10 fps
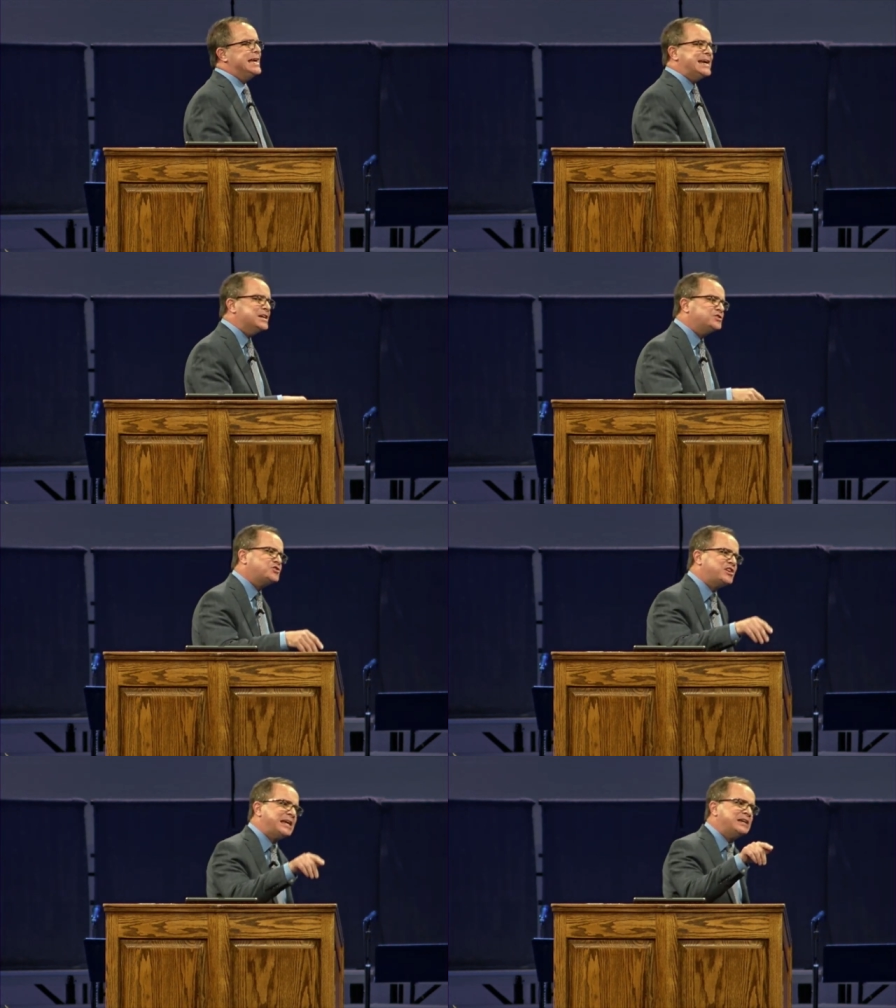He
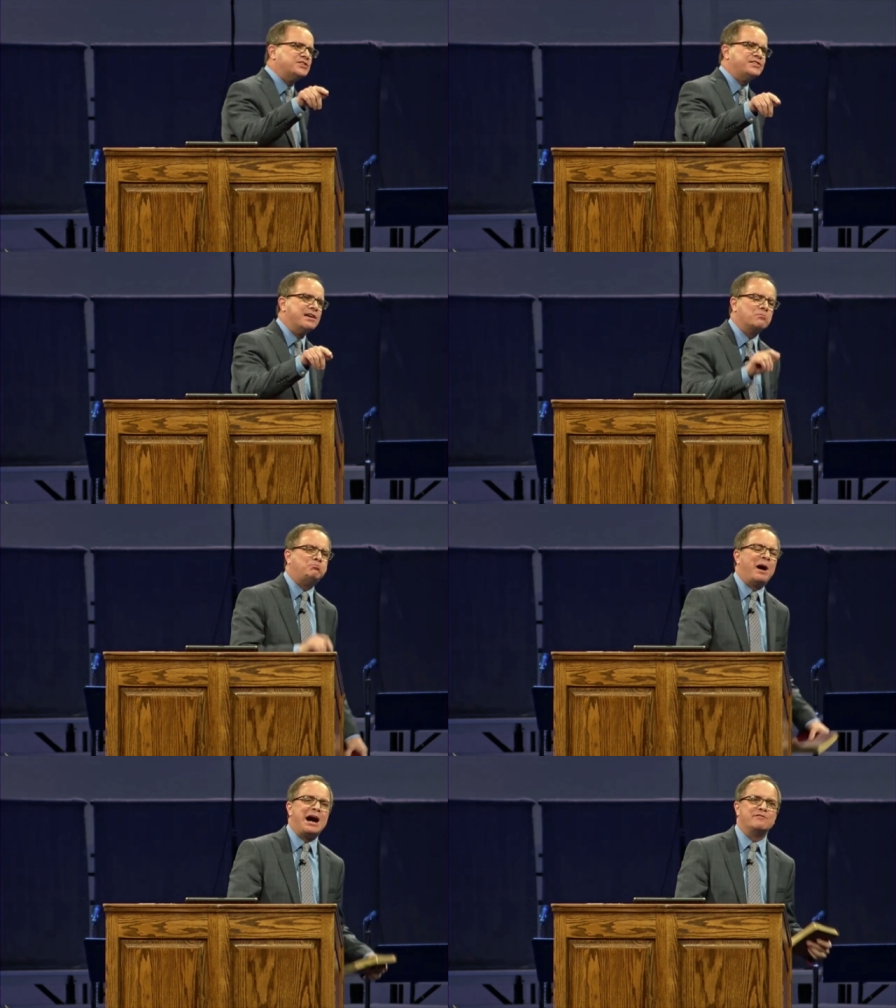sees their
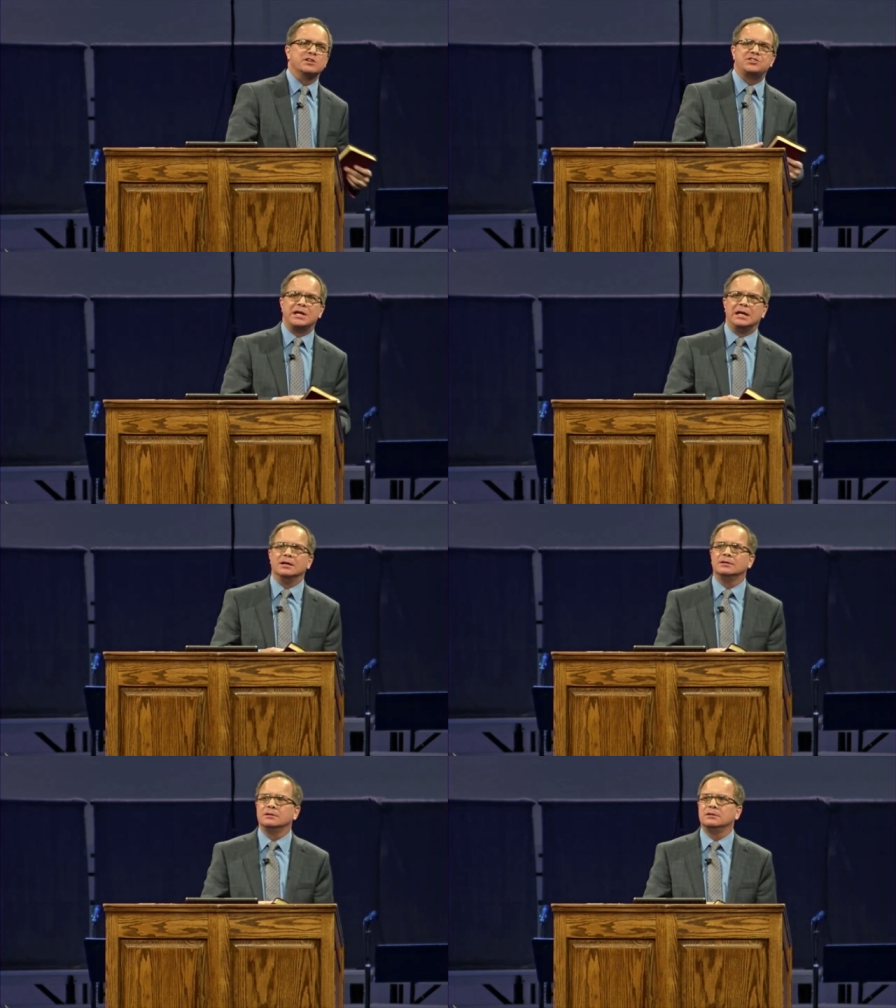poverty,
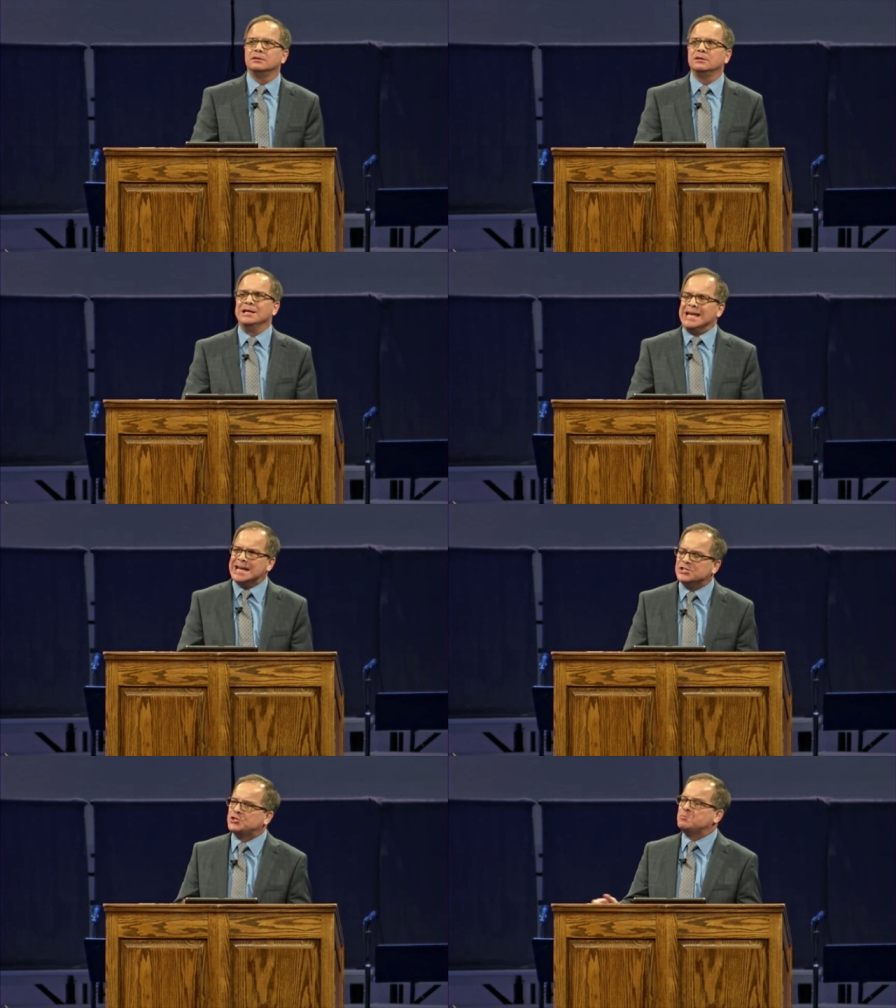
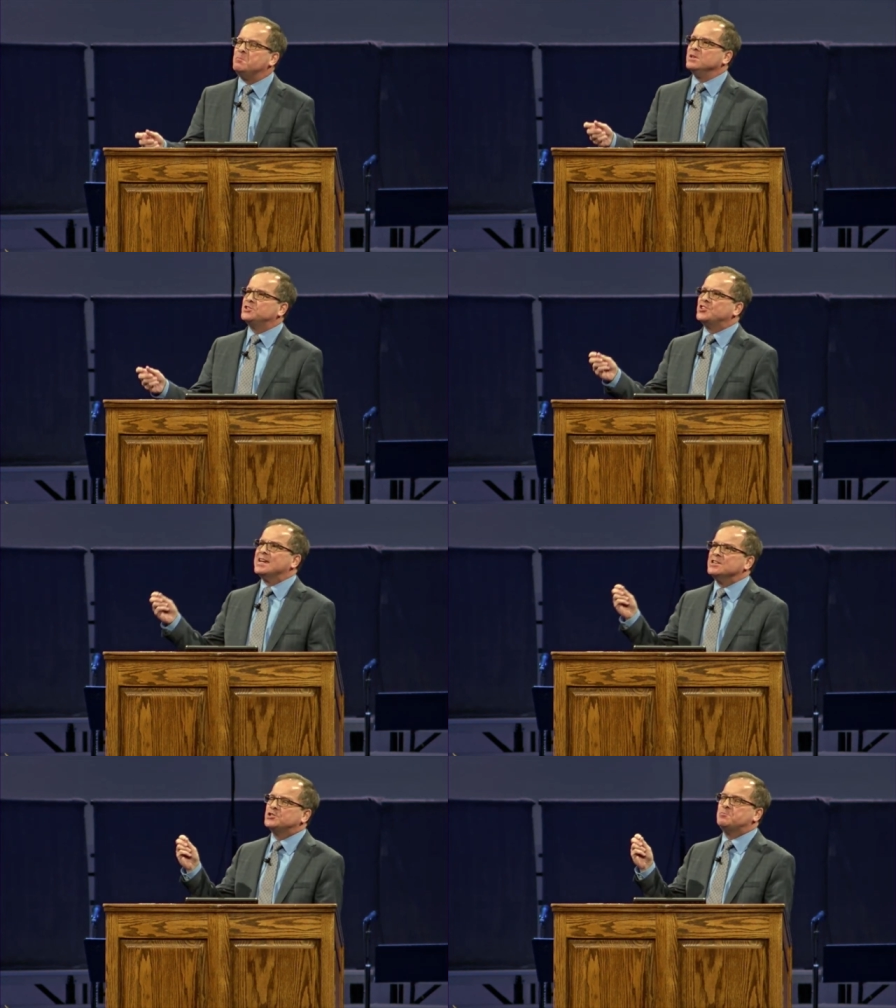He
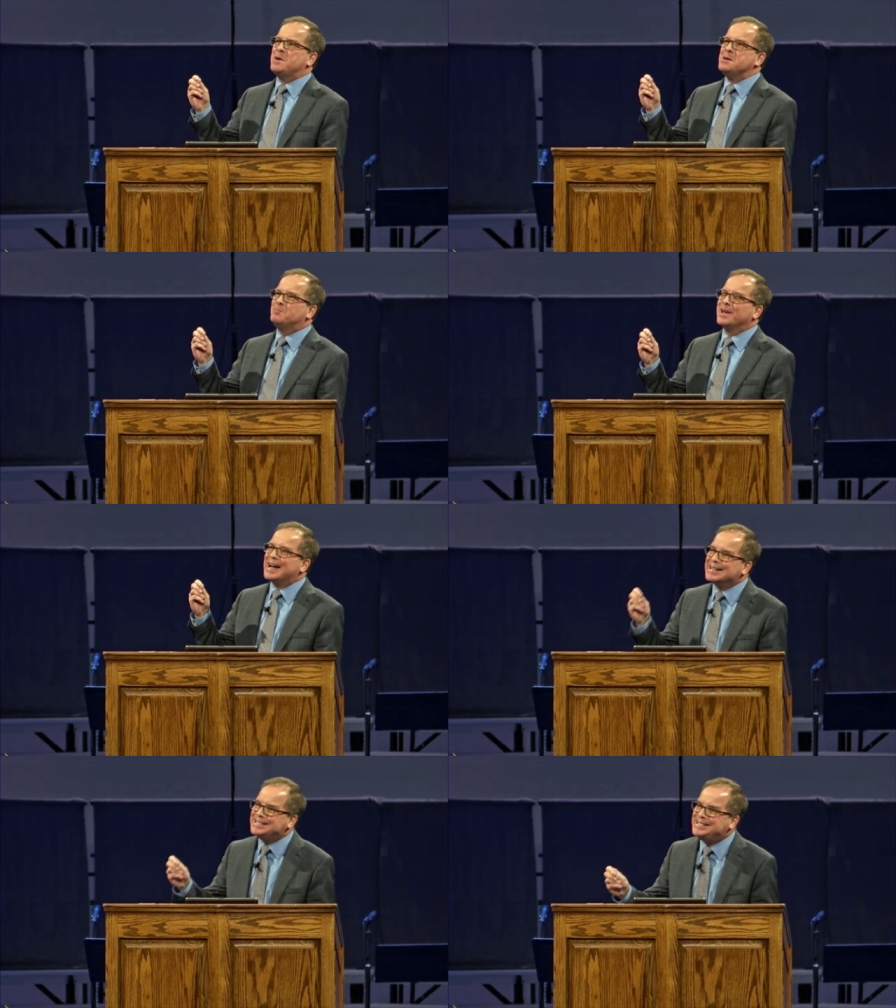sees people
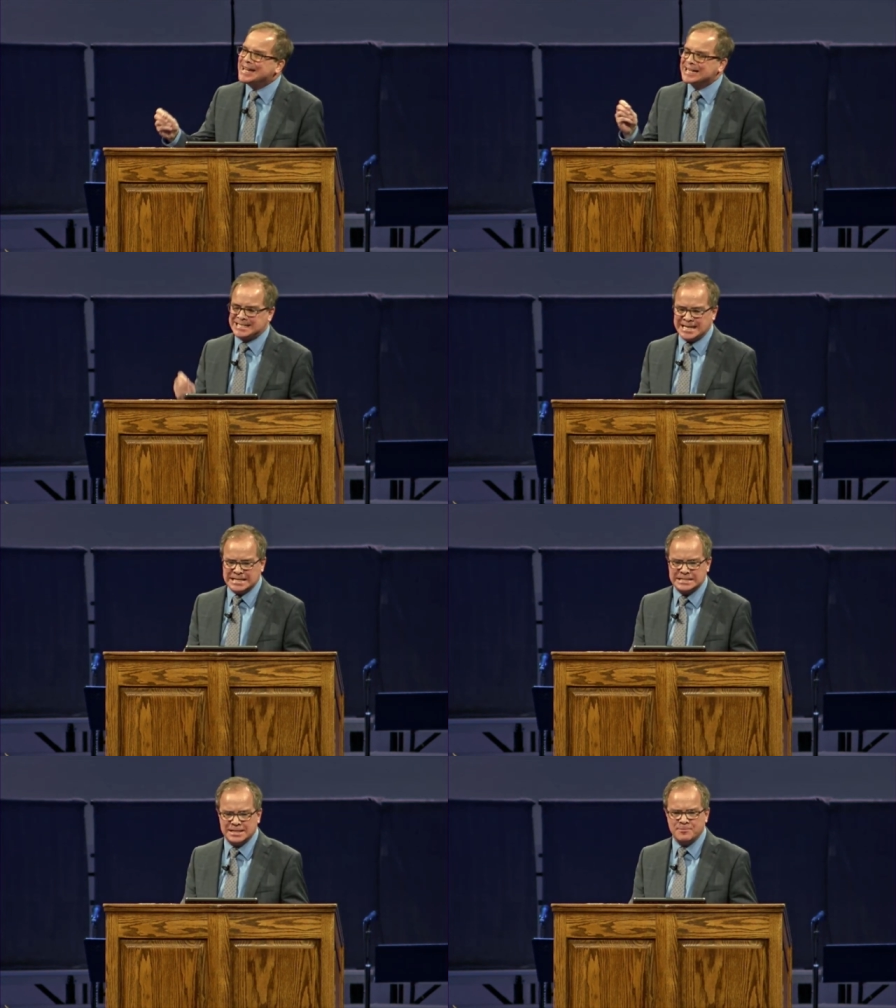
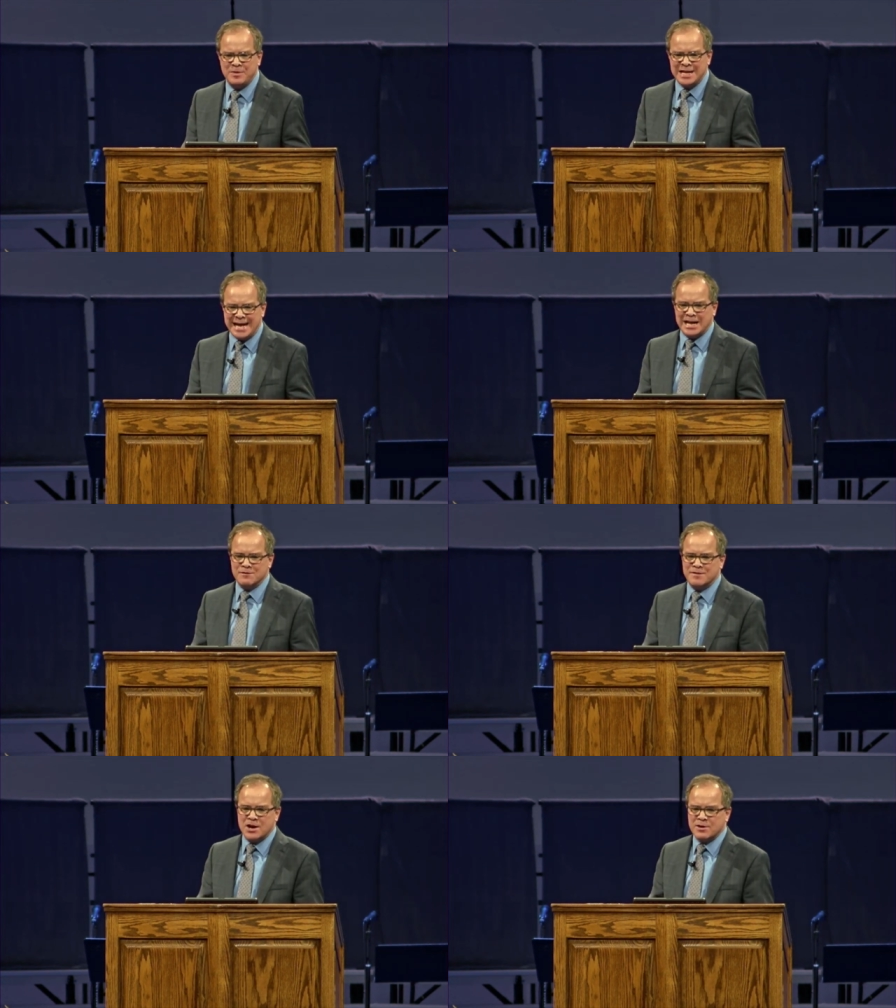addicted
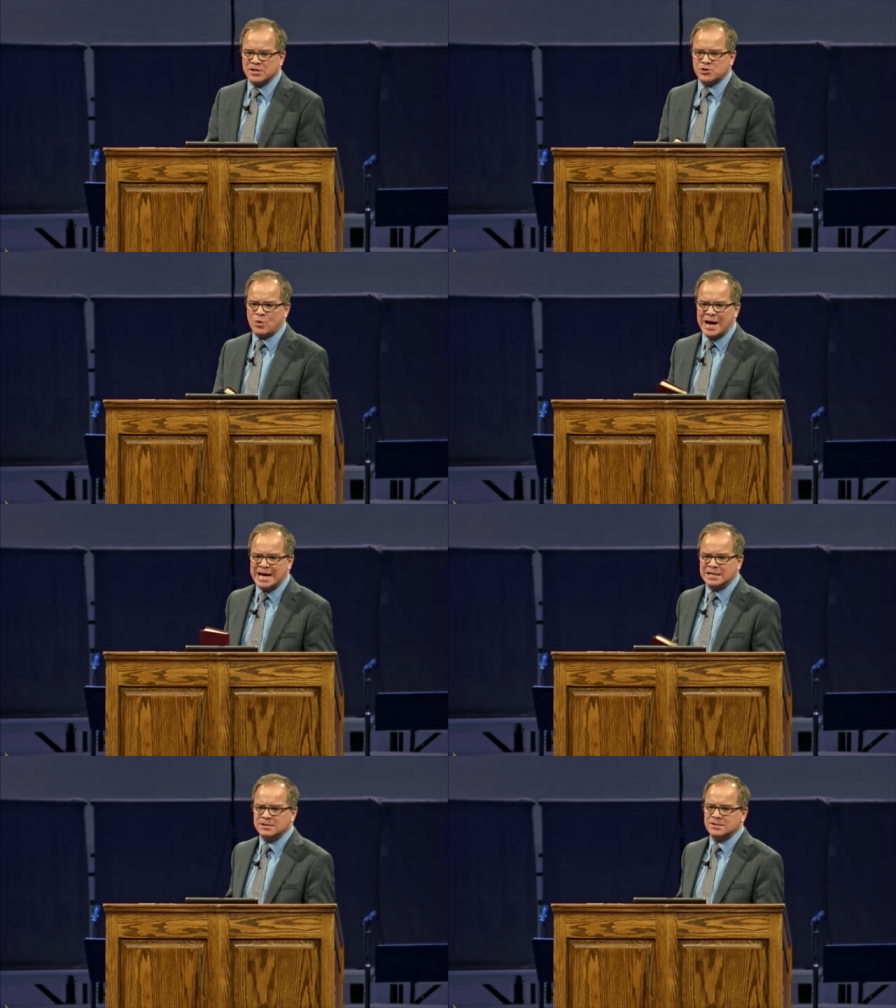in various
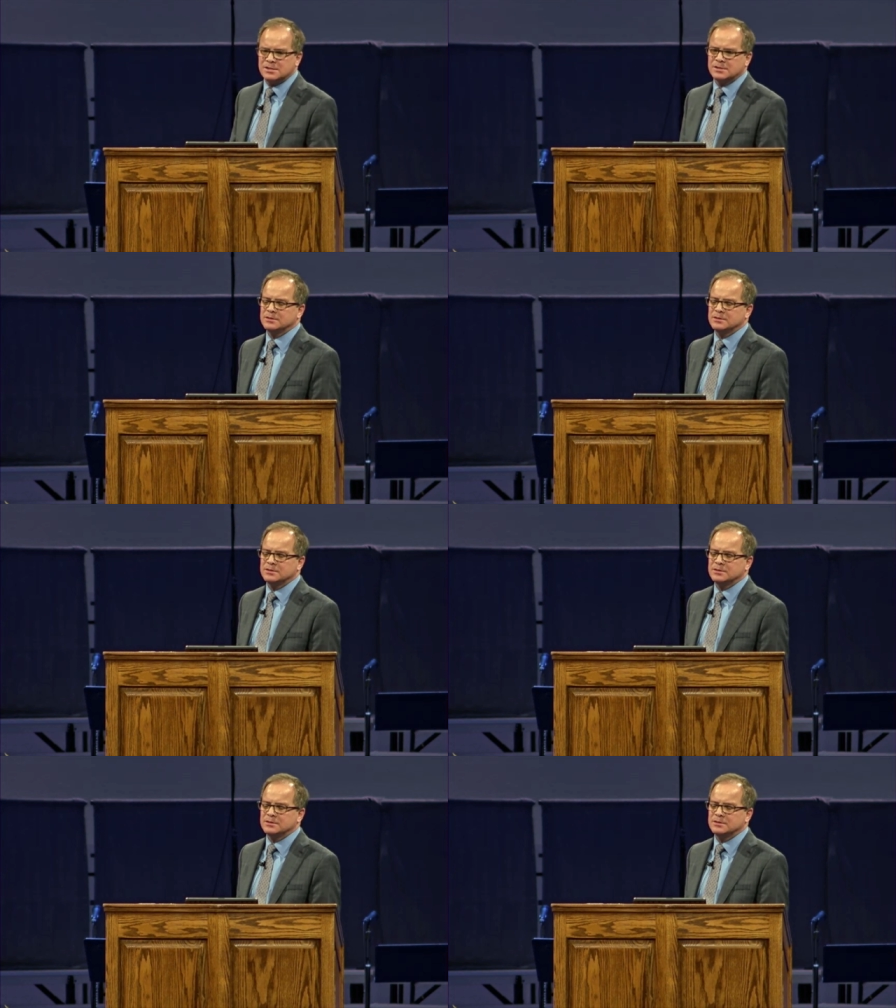ways.